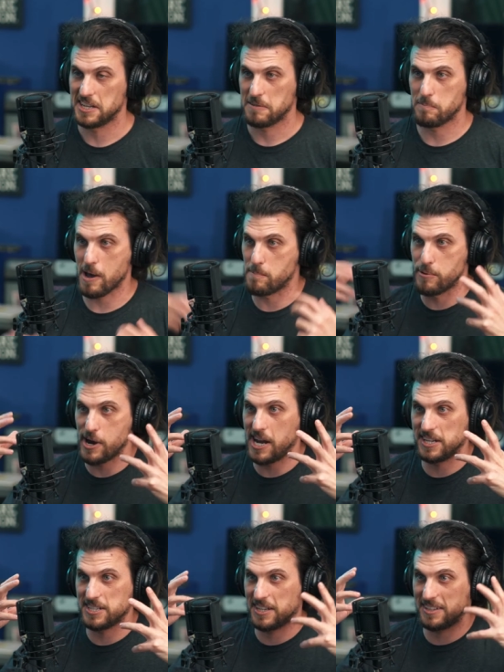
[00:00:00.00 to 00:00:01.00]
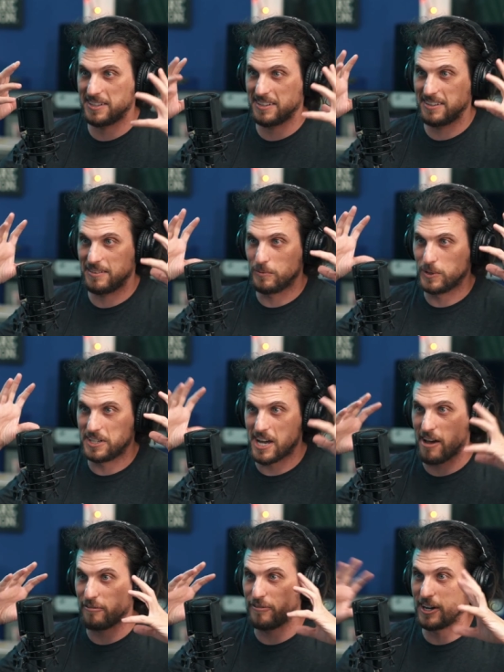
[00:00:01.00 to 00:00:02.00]
my brain just would
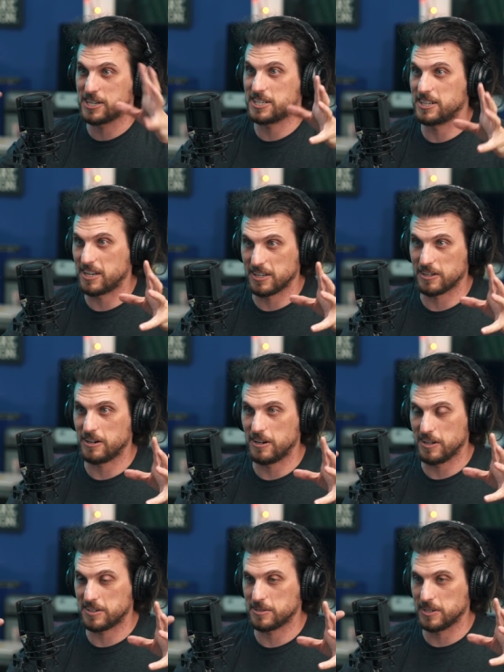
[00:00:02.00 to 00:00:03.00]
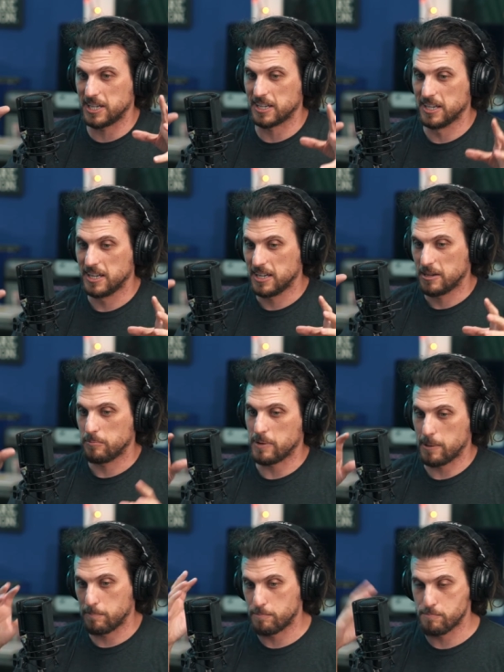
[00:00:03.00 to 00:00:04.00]
not function on a call. So like
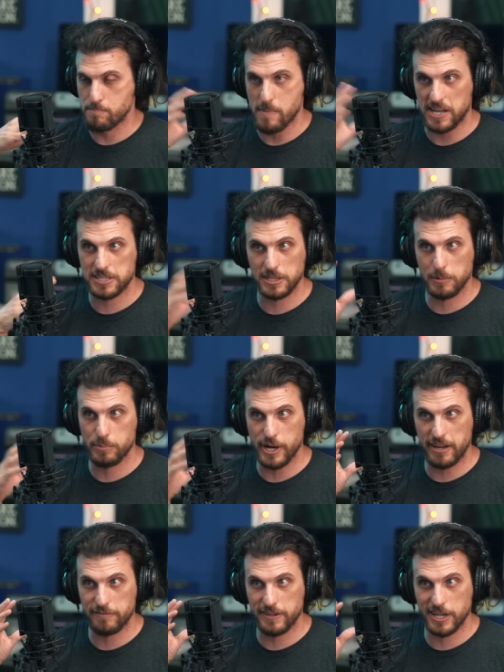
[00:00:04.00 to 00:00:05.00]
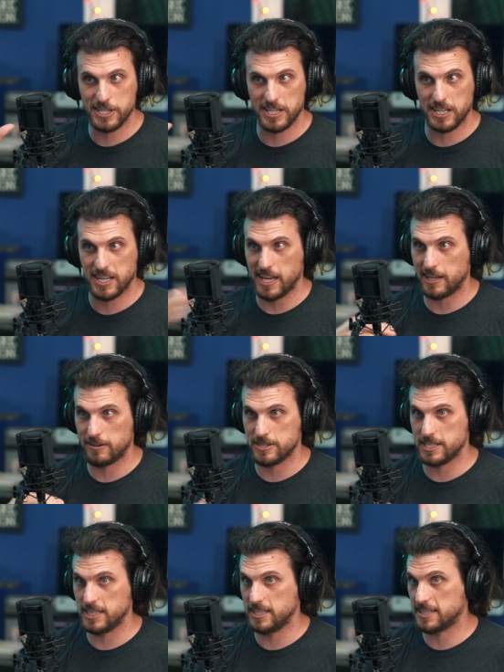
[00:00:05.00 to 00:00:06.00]
my mental brain function and
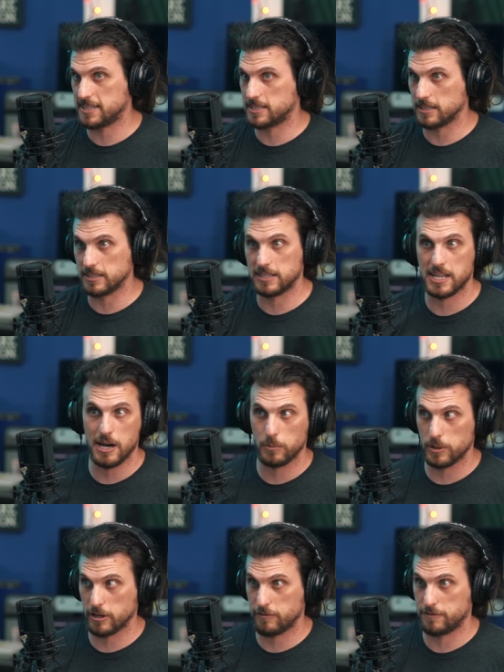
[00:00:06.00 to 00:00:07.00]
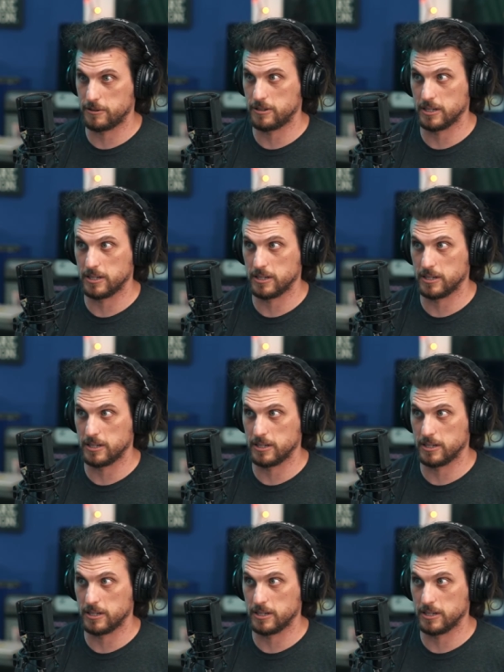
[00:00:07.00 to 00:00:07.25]
energy still did not work for